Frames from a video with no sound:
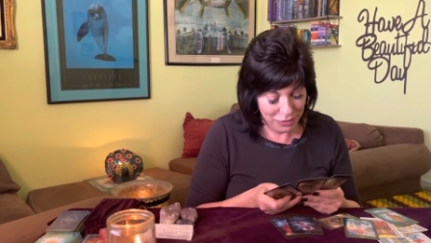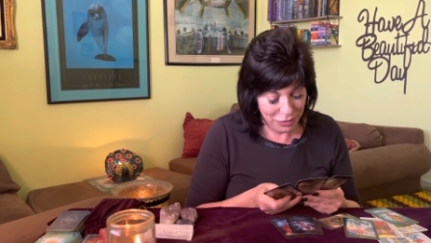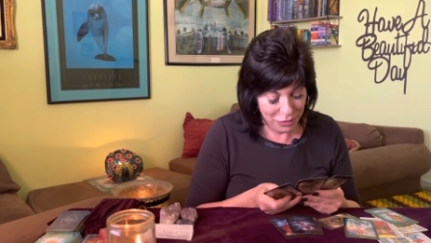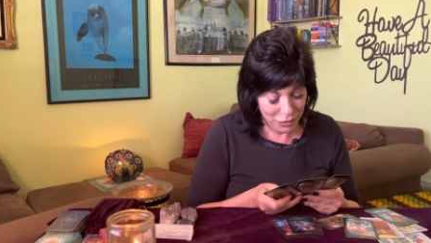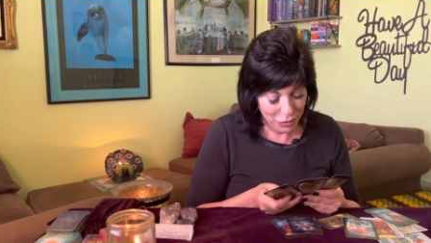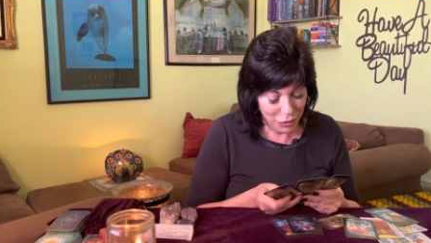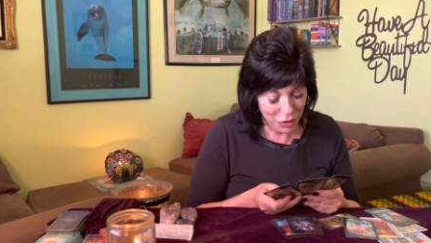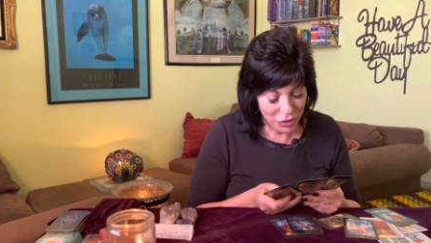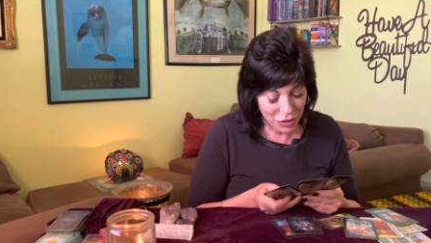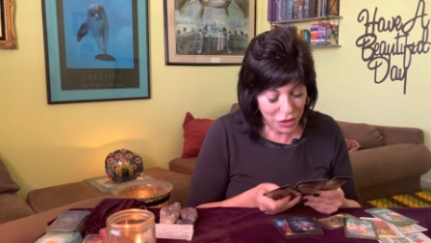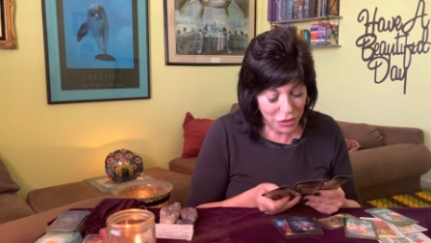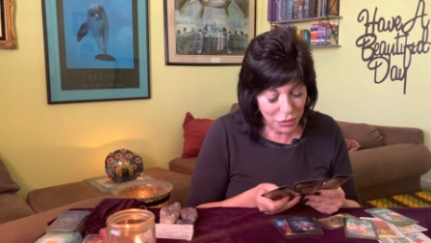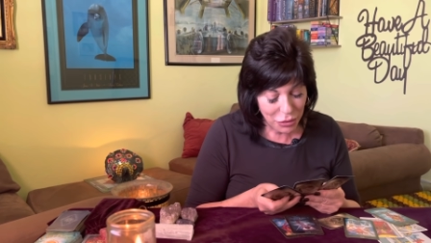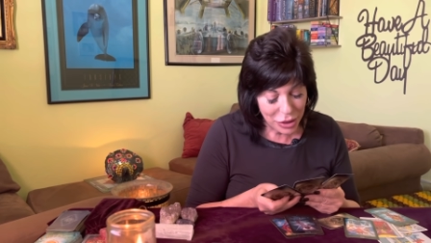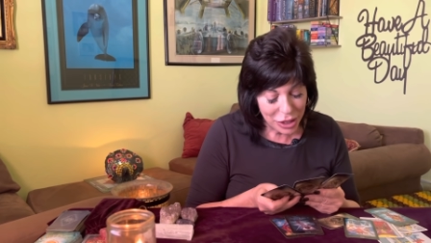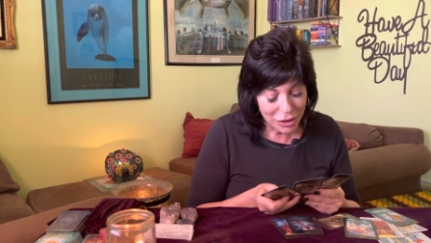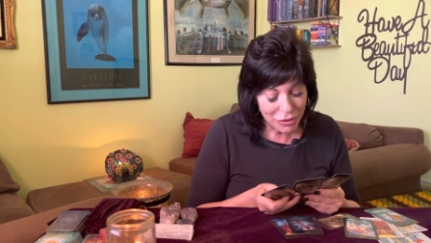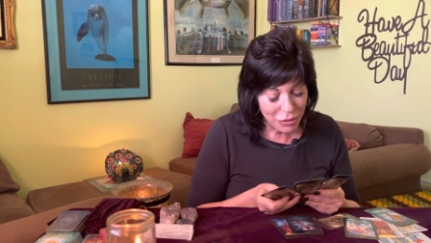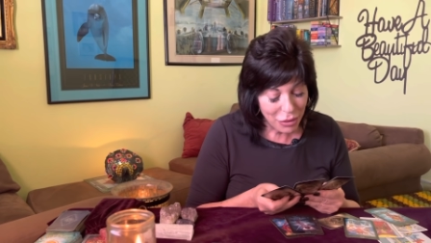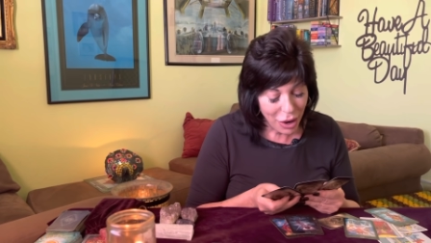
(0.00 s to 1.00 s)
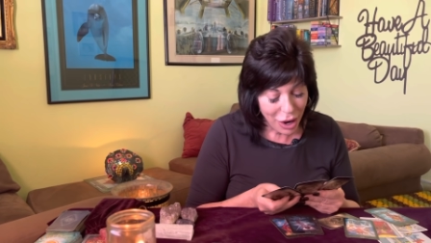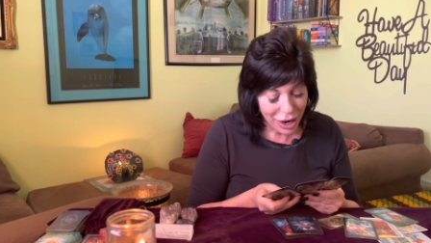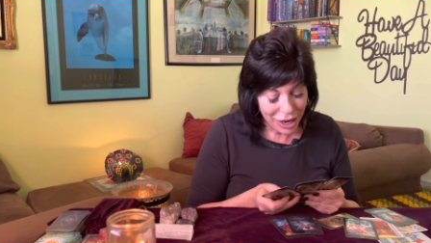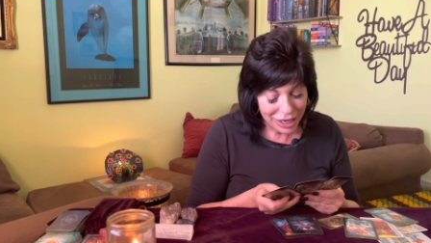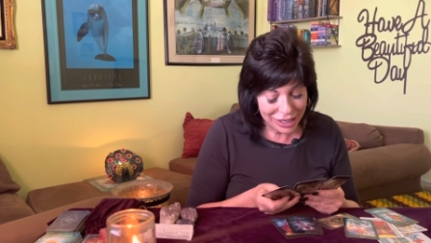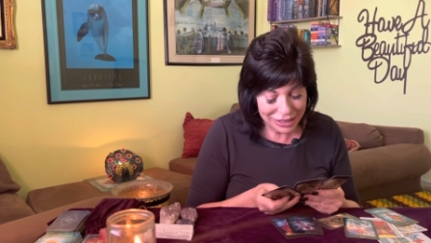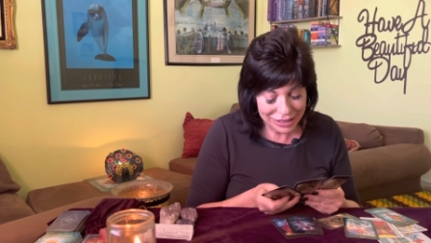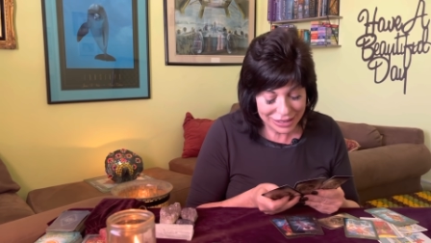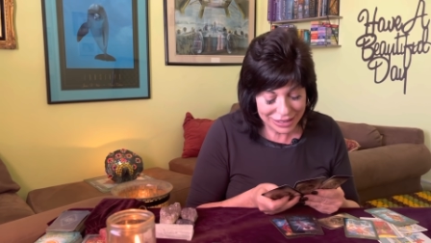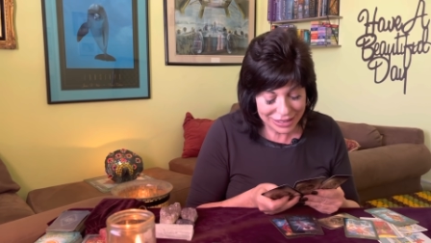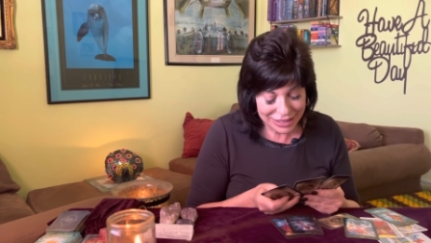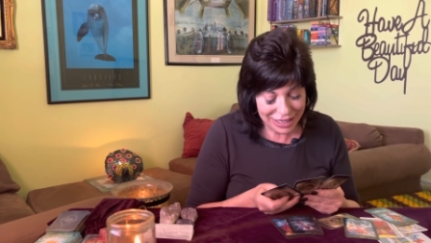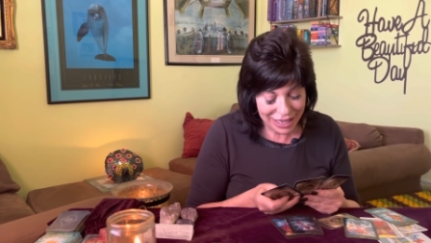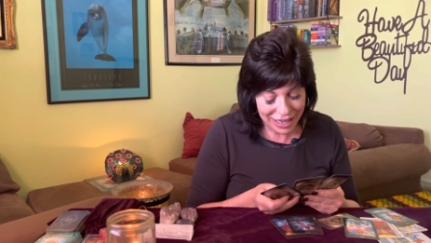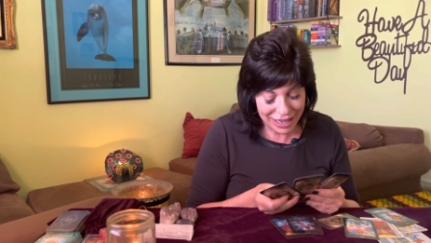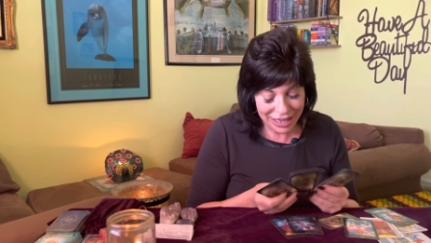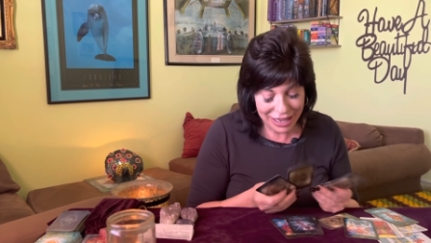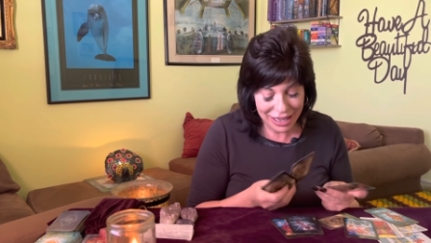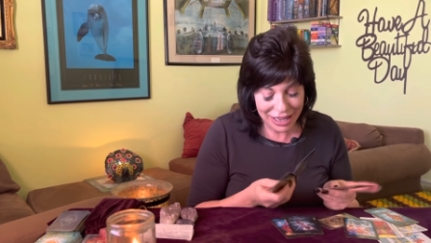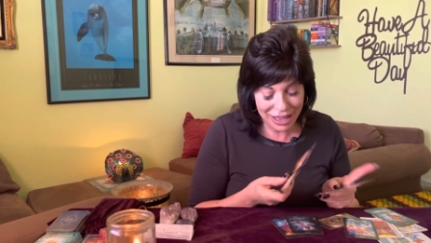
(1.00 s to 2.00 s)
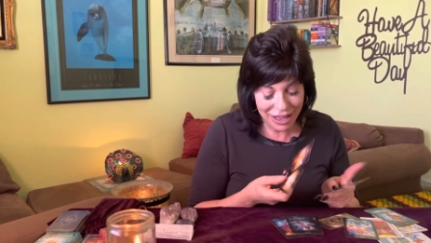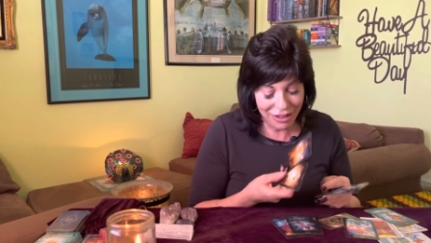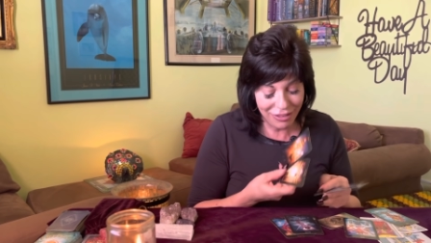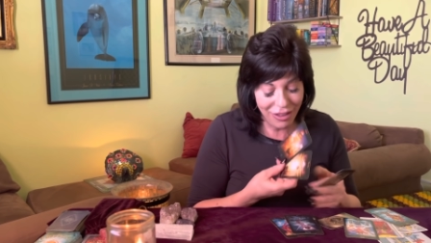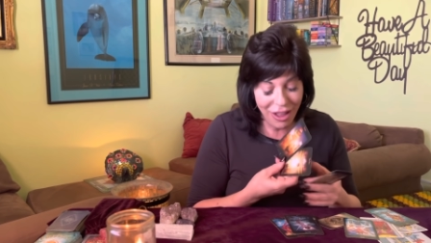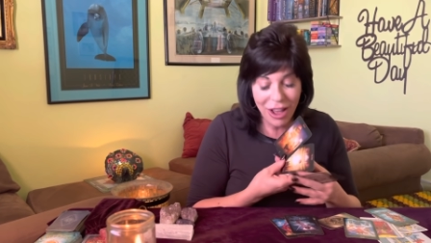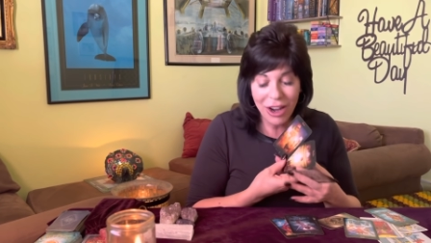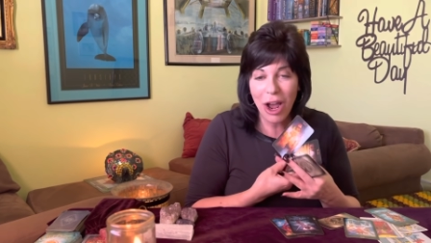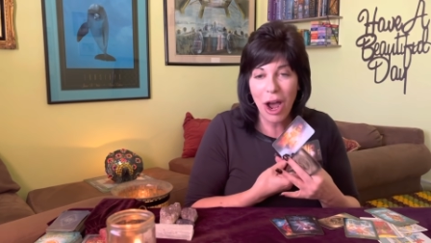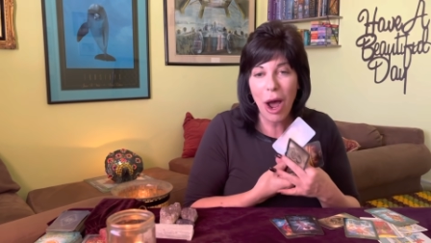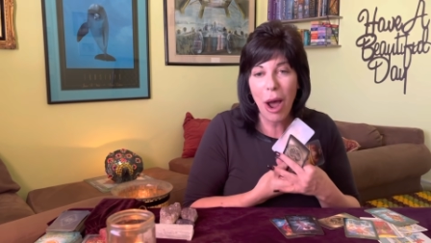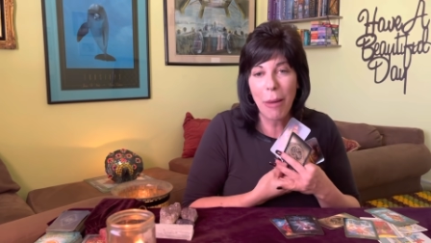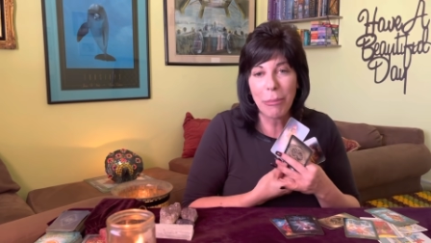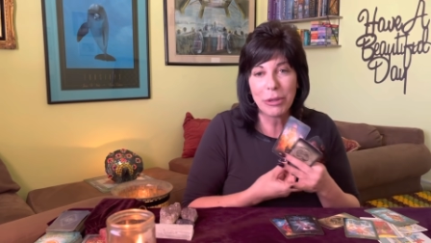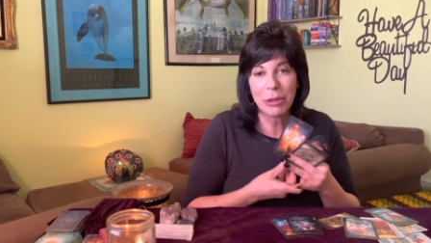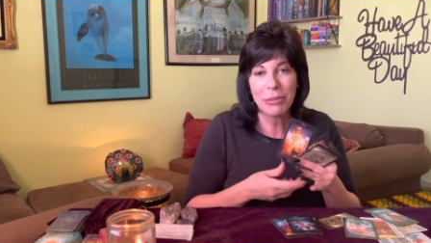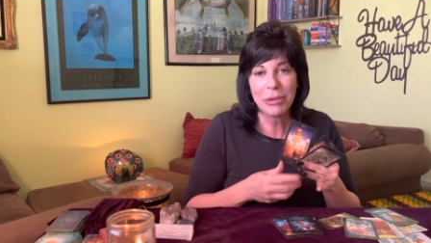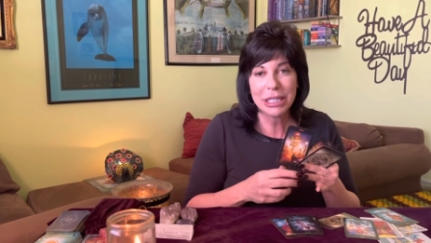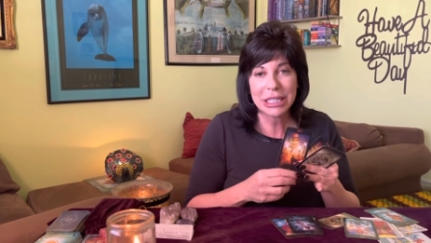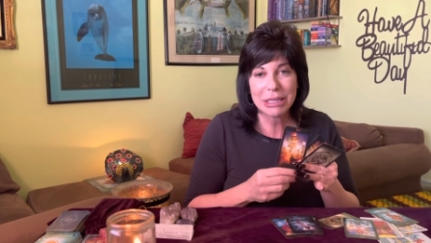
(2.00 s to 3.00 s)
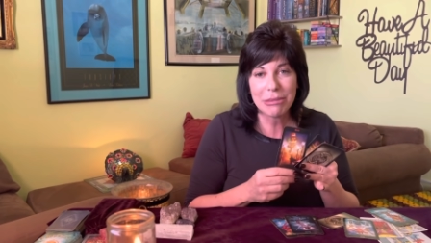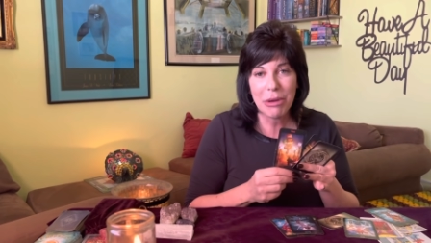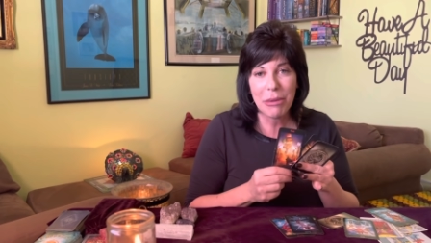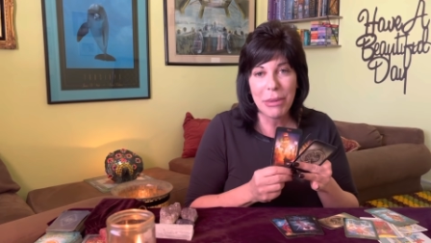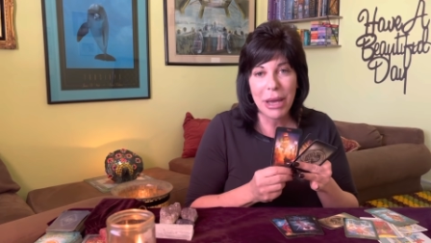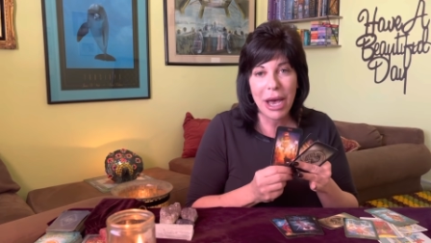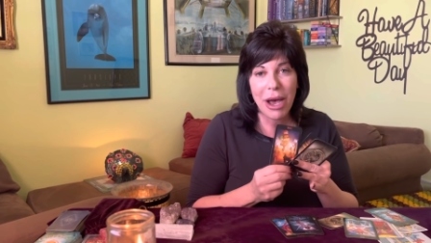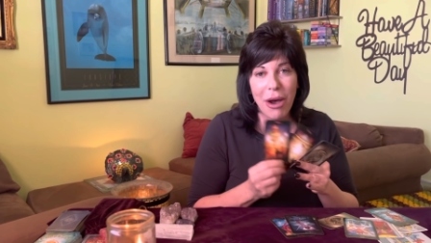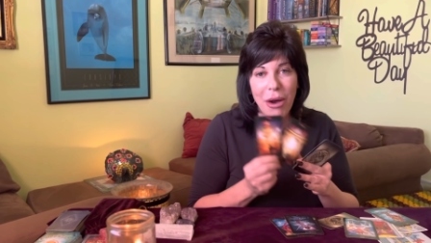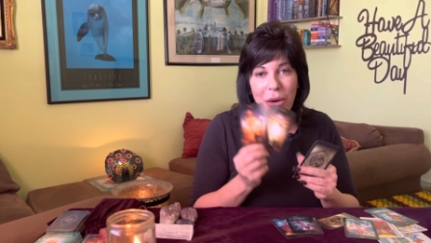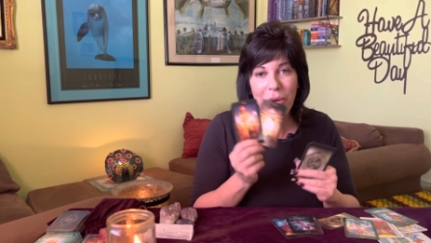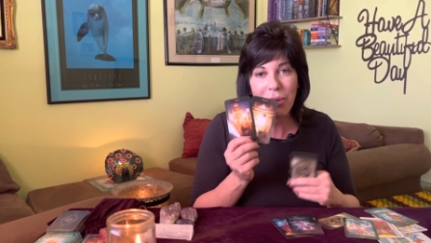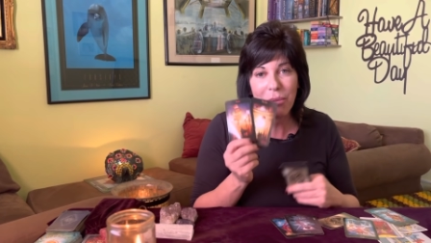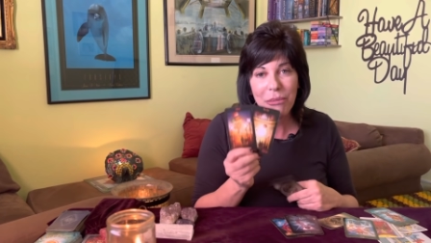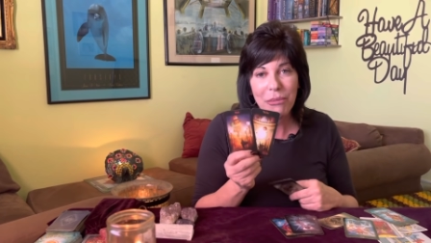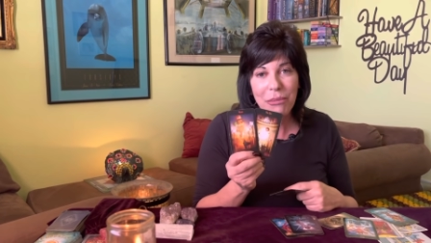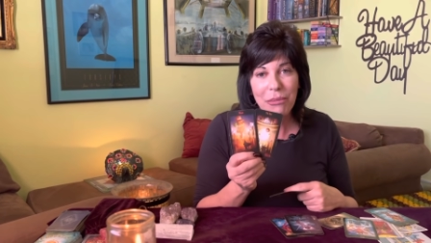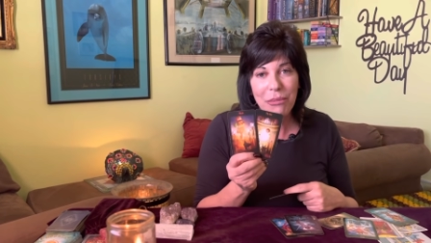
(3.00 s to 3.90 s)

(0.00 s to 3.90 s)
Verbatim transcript: with the Three of Wands, uh, a lot of optimism about